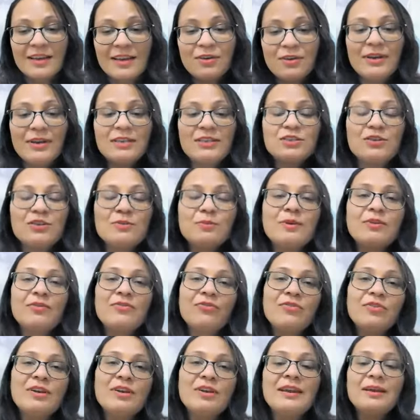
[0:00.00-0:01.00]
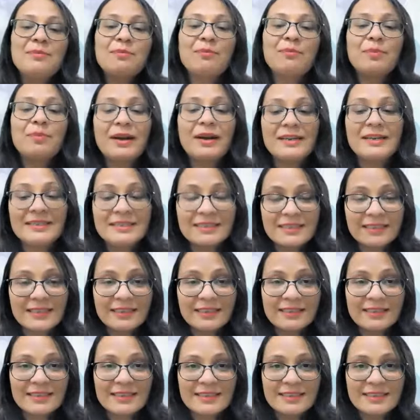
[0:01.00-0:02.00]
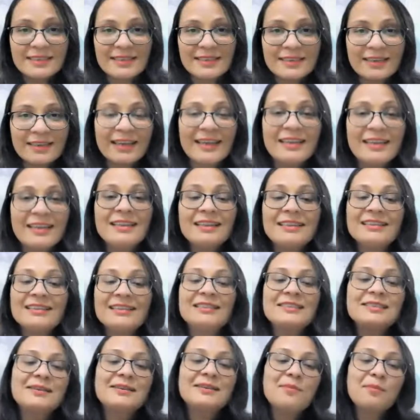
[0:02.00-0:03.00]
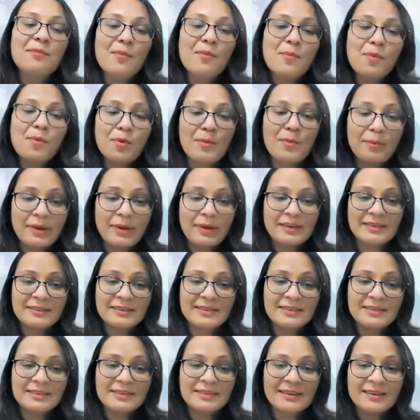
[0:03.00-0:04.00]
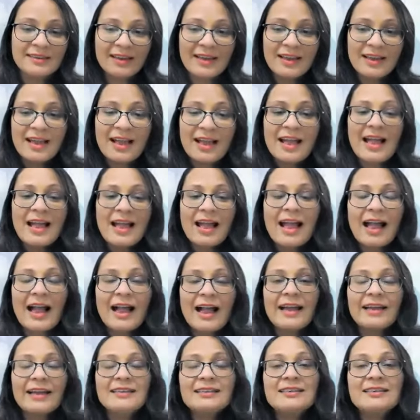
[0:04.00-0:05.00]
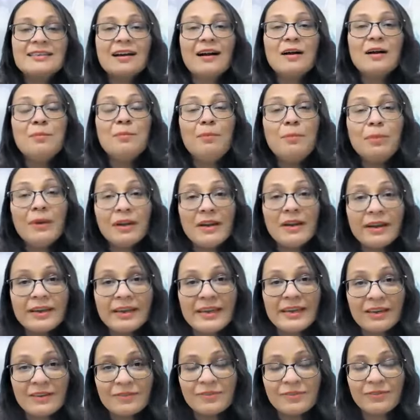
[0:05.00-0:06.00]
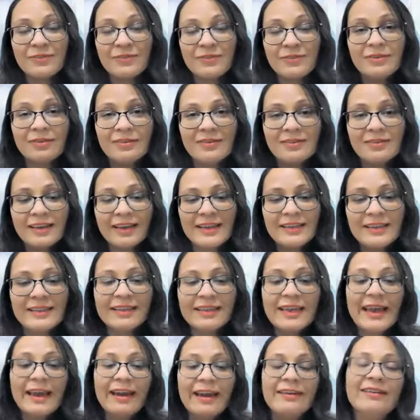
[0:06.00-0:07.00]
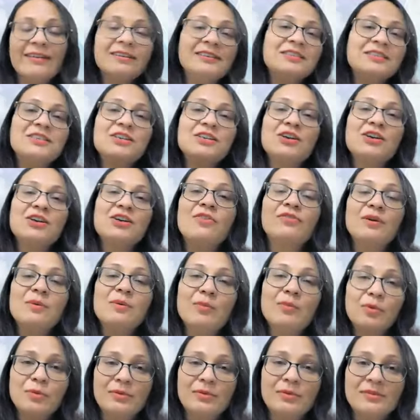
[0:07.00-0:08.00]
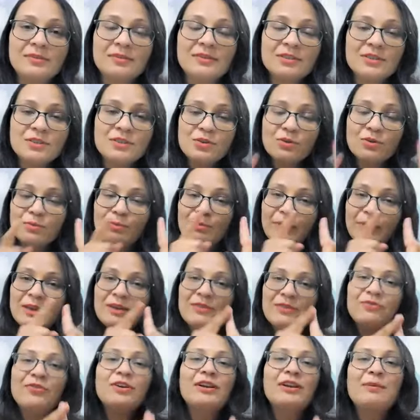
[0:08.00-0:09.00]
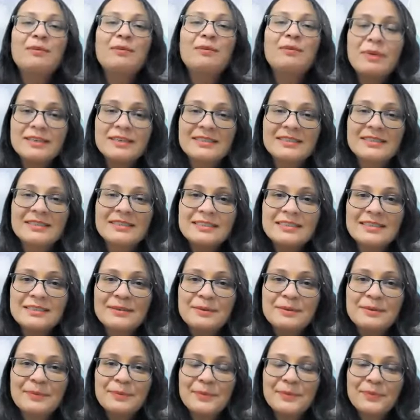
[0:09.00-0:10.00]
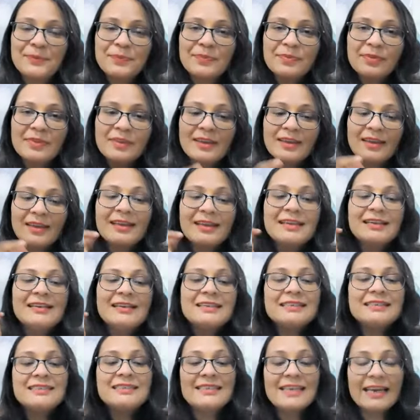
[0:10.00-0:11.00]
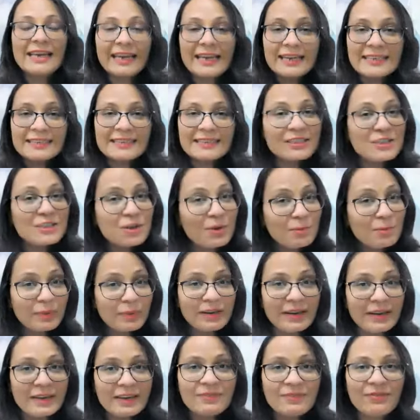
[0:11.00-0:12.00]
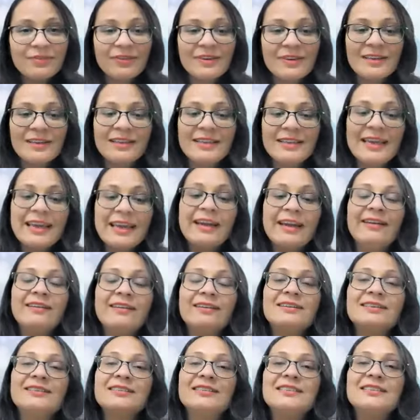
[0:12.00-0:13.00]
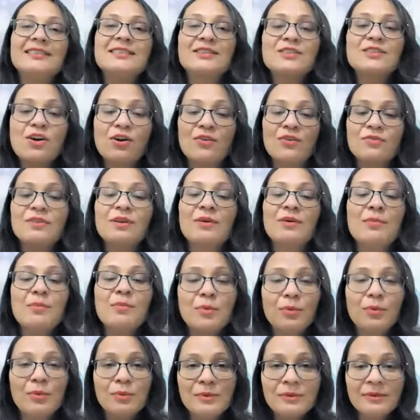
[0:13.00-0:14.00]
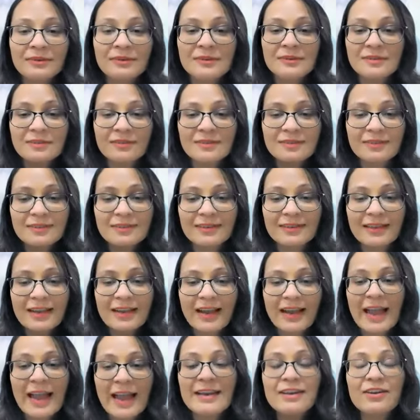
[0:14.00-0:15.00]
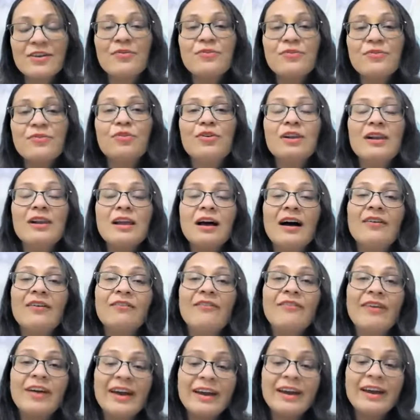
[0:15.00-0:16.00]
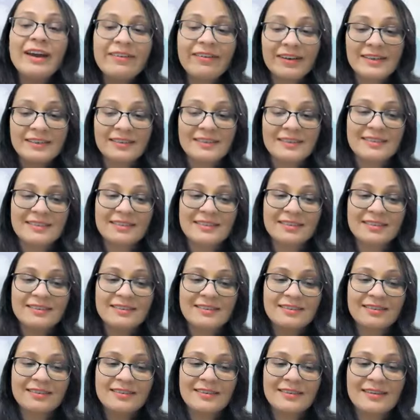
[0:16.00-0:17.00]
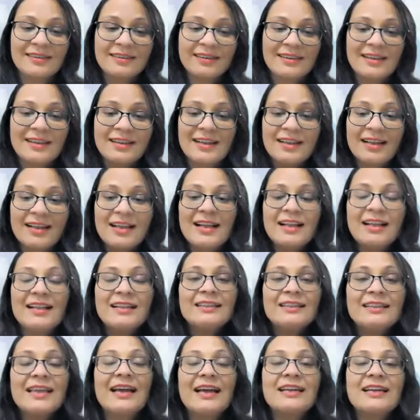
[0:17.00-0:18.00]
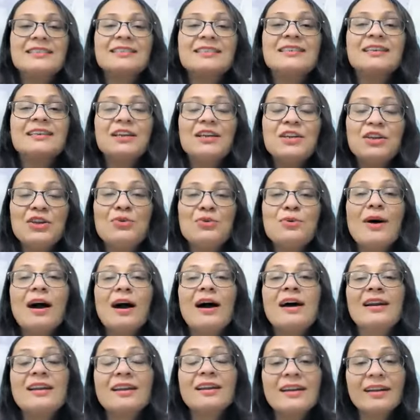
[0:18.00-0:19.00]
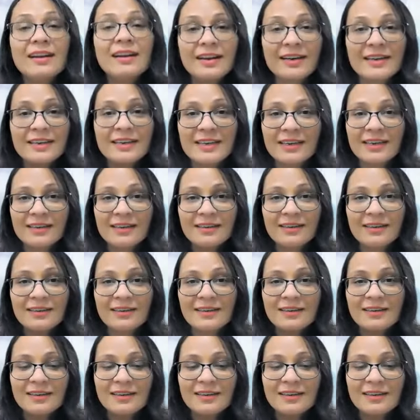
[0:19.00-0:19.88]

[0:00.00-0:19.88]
You need to be fully present in this moment and a belief in the energy of the moon. So being fully present. Second is belief in the energies of the moon and your full awareness that you are ready